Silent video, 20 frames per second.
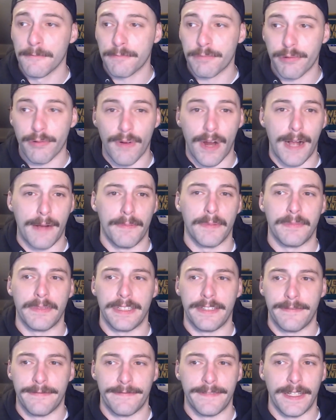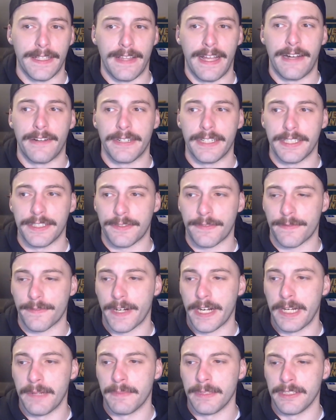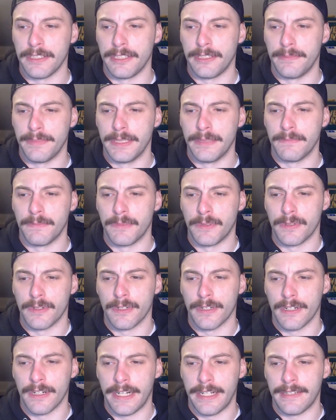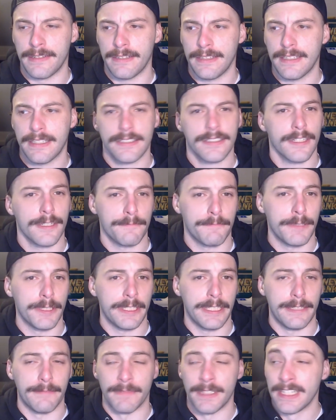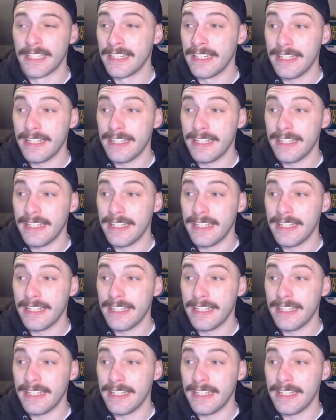probably fill out his frame a little bit more, and that's going to put him